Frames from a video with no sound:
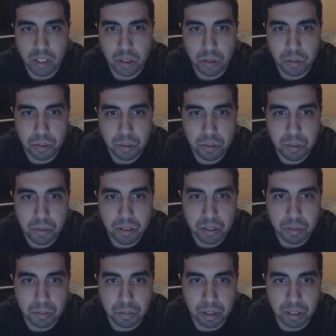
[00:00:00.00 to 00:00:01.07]
Hello,
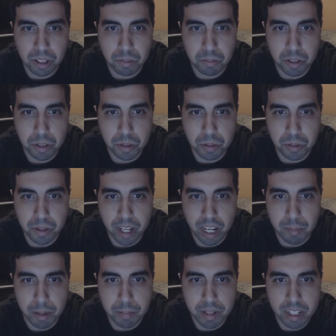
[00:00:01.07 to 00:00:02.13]
welcome to
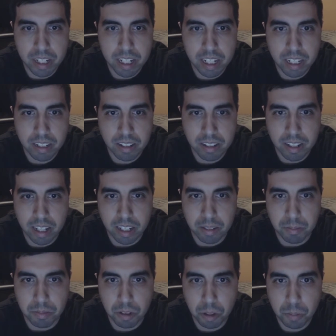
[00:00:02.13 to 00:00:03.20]
Anime Mystics.
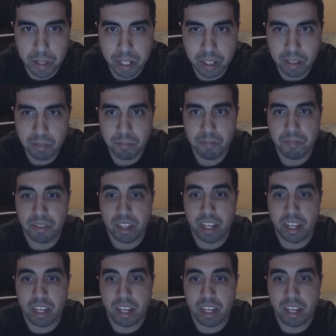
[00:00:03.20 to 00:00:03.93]
I'm Roman,